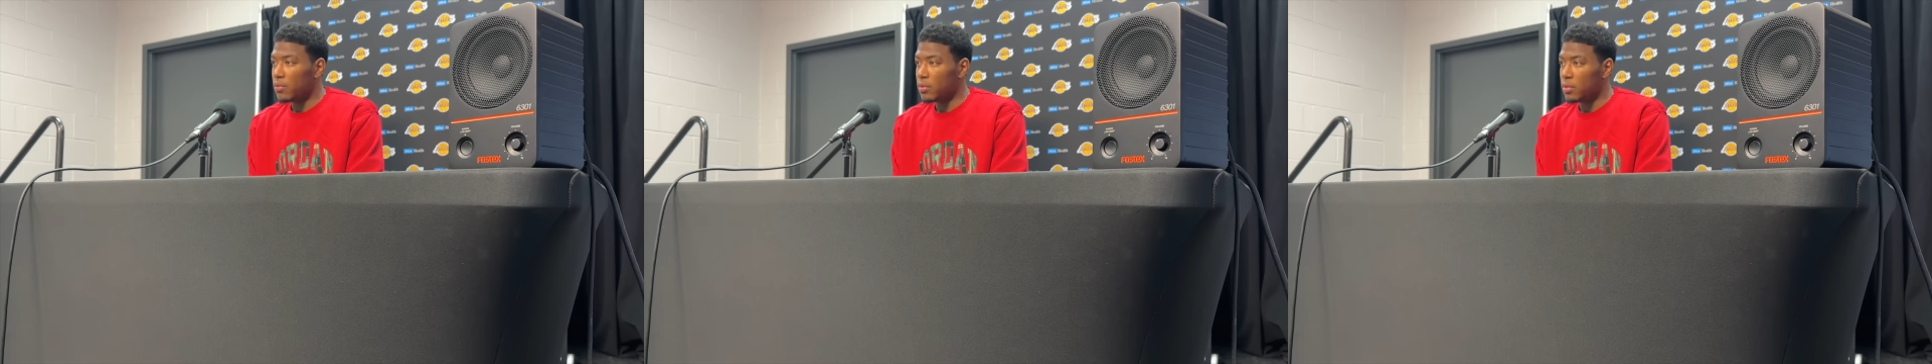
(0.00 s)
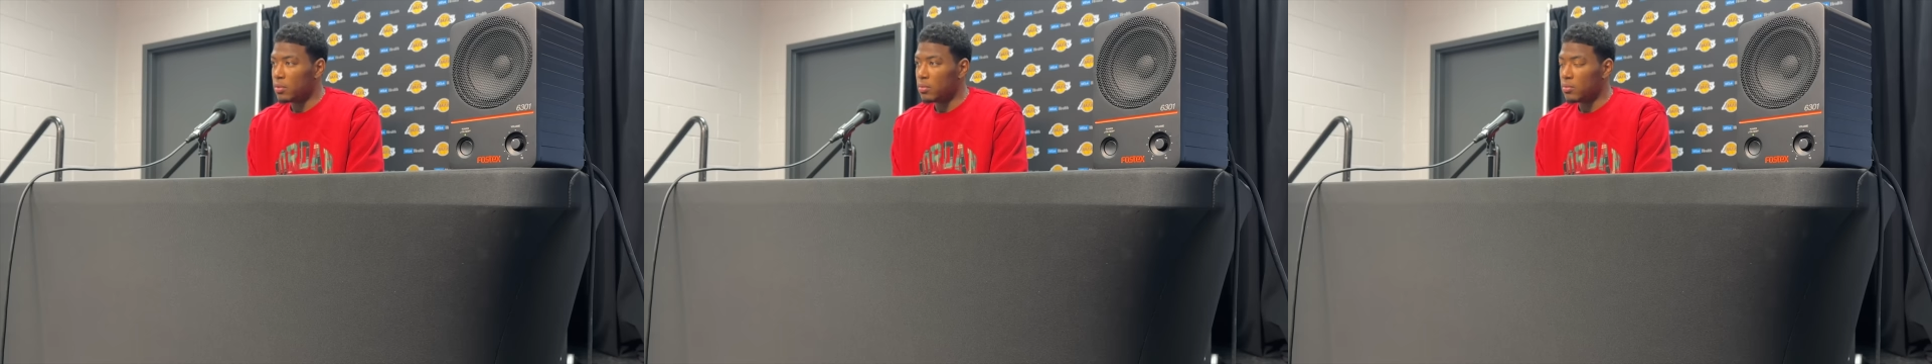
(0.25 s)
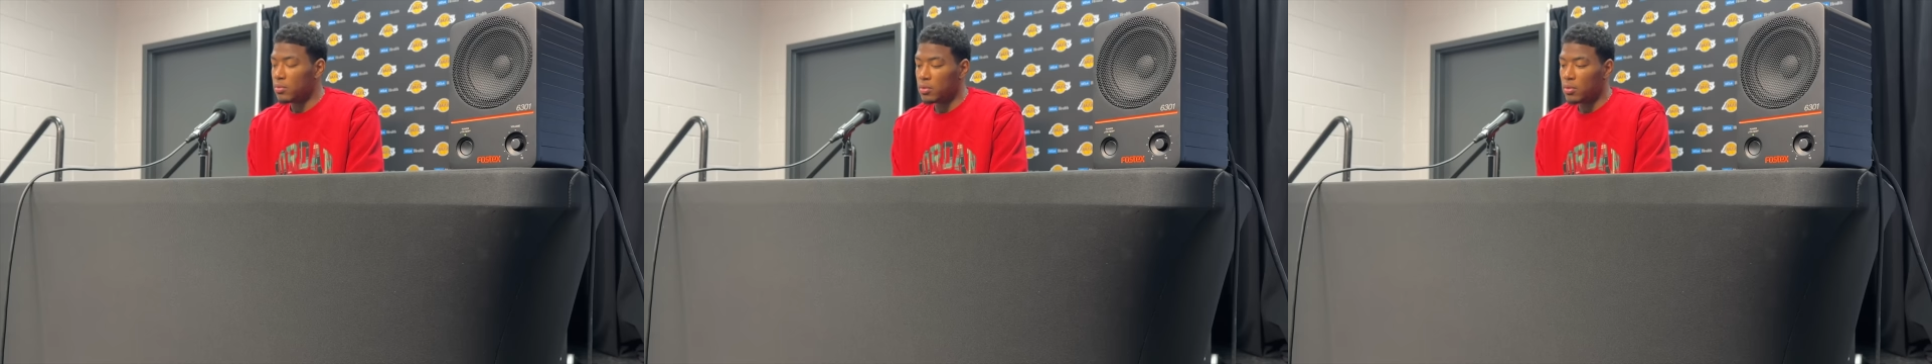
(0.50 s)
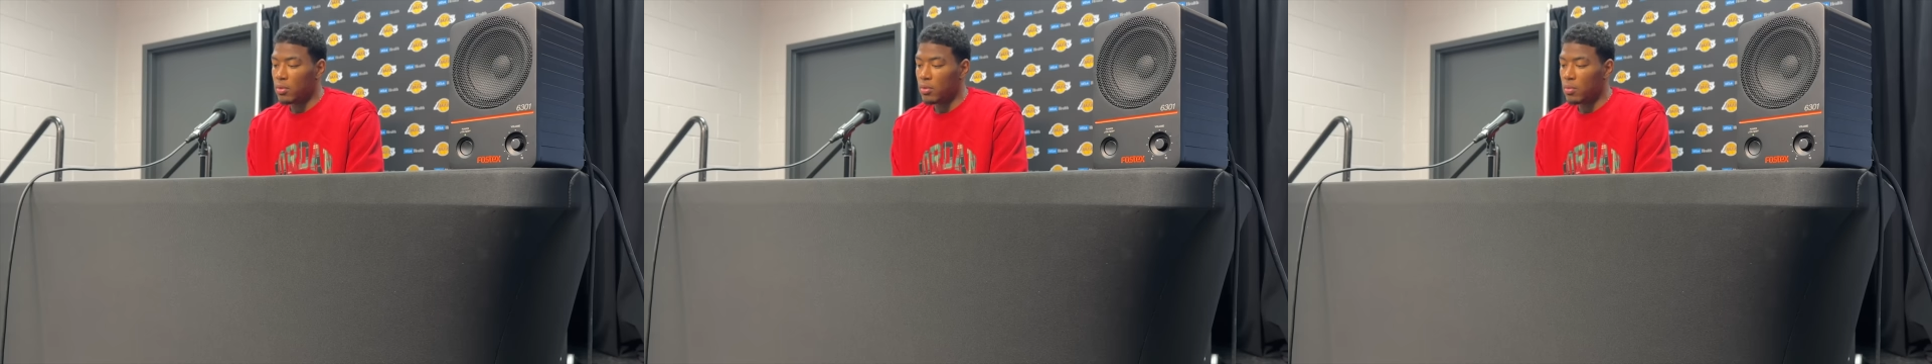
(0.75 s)
You know,
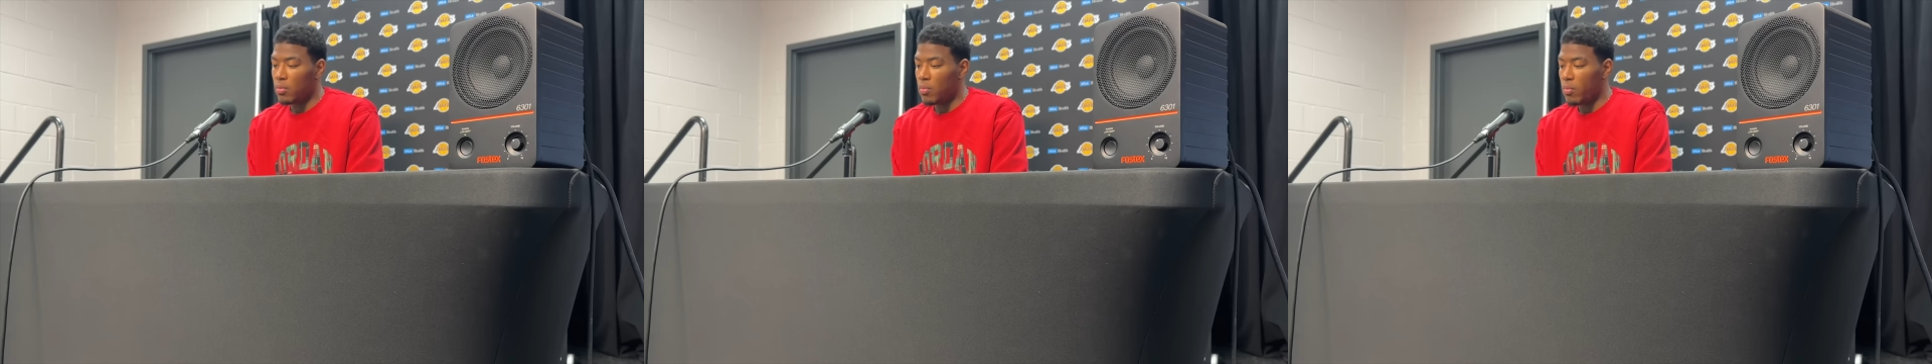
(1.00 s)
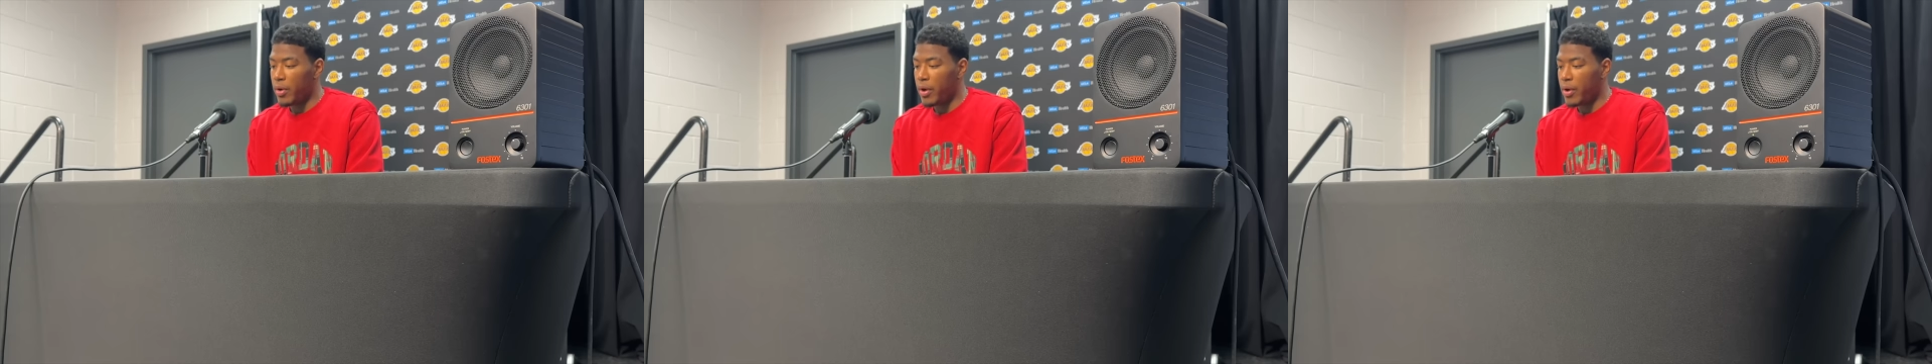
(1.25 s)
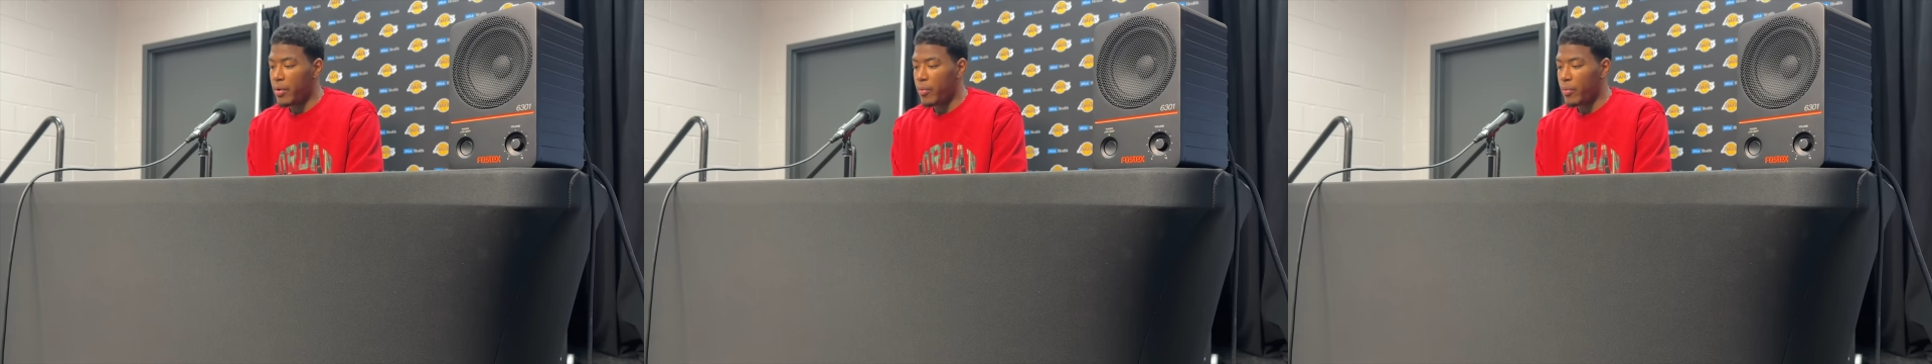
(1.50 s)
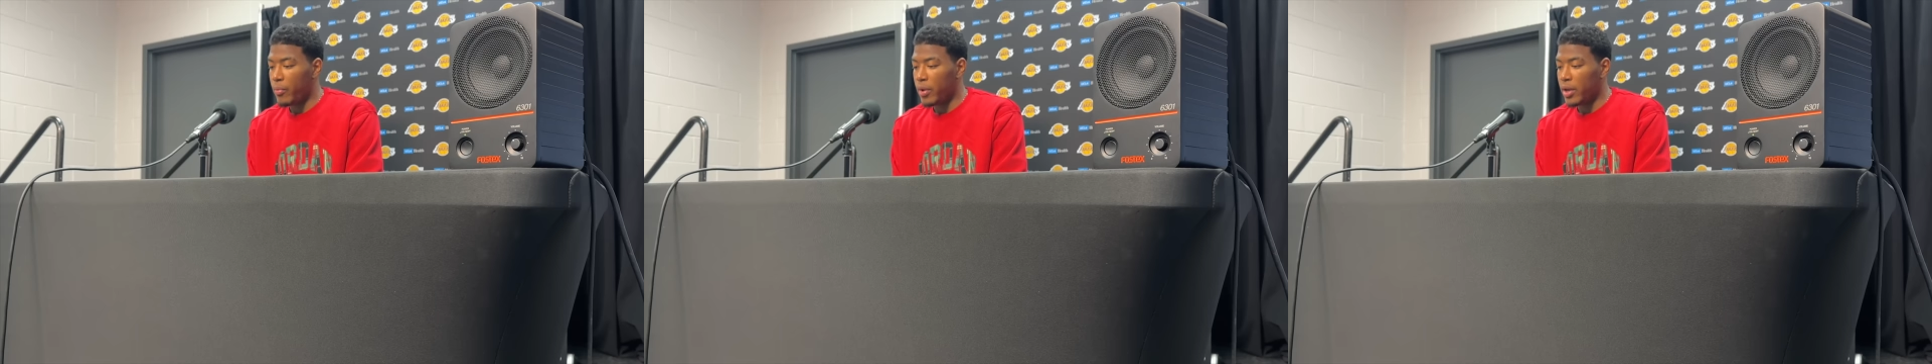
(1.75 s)
so we
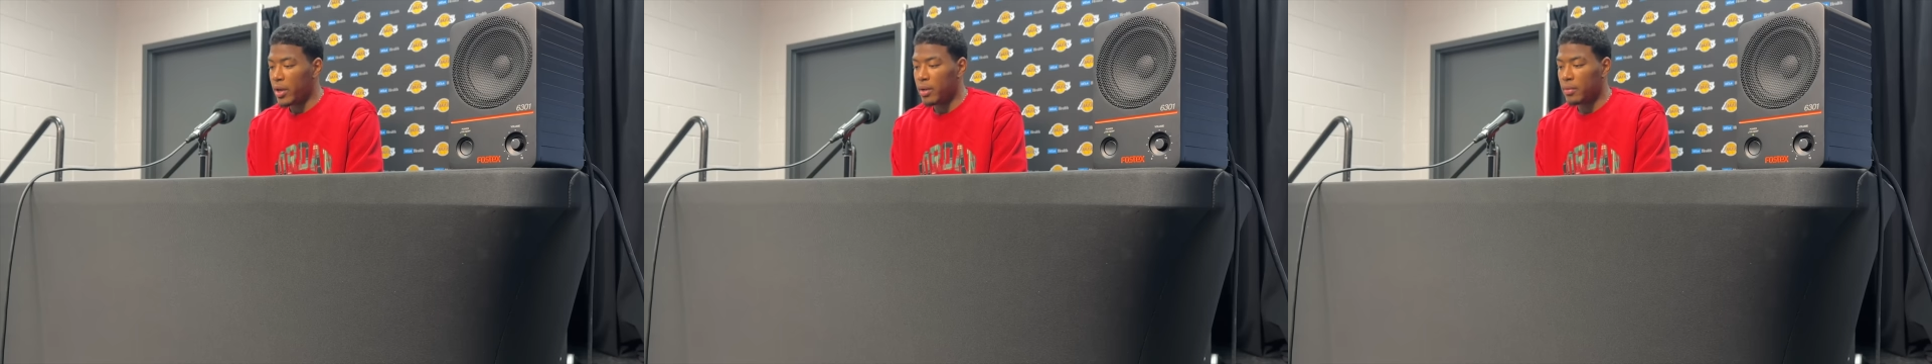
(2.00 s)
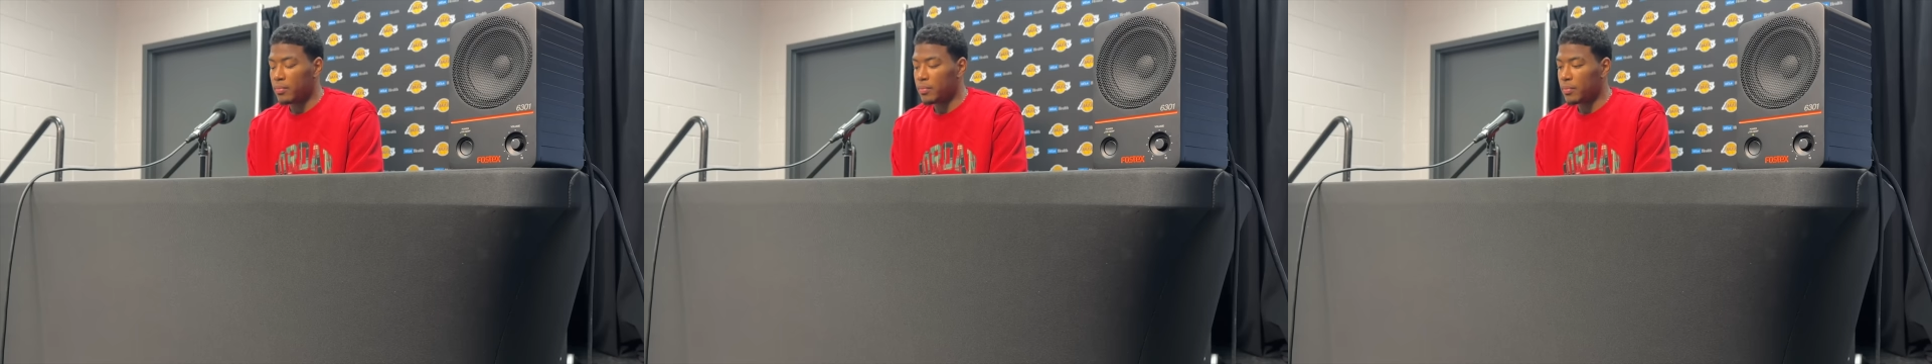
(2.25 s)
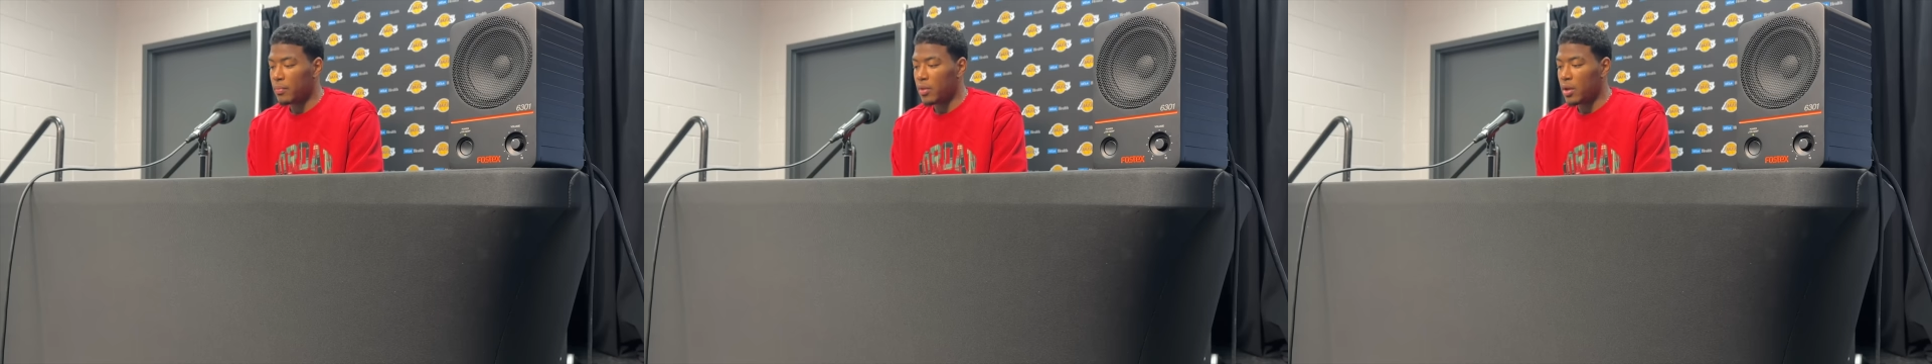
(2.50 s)
can